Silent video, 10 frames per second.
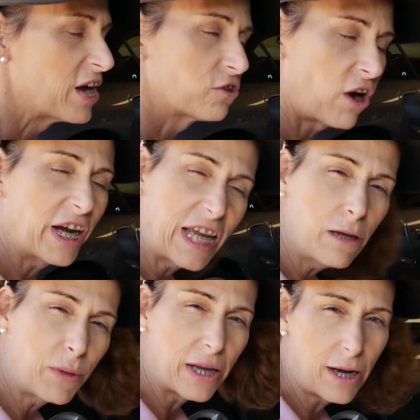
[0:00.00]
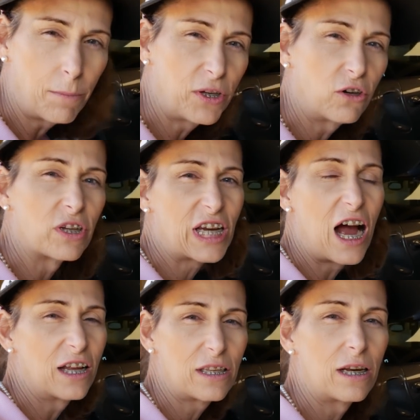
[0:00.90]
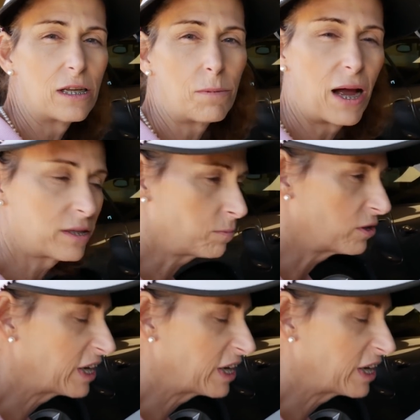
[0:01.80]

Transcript: try to keep that temperature as constant as possible